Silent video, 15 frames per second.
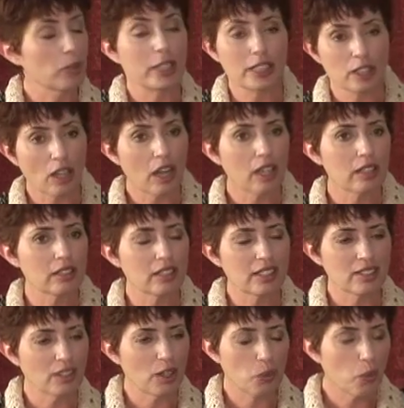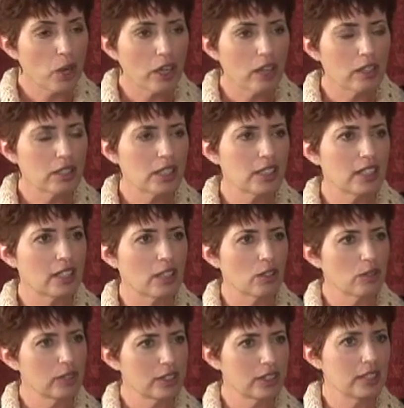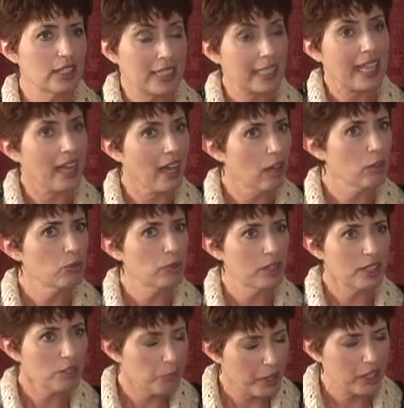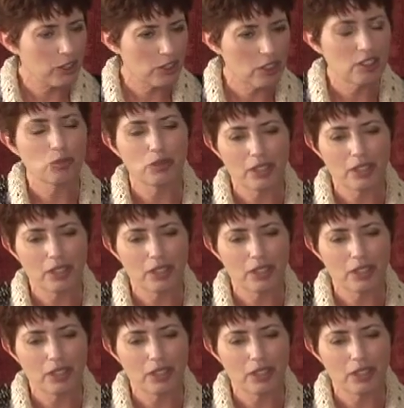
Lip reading: Well, it's not words, does it count when it's pictures?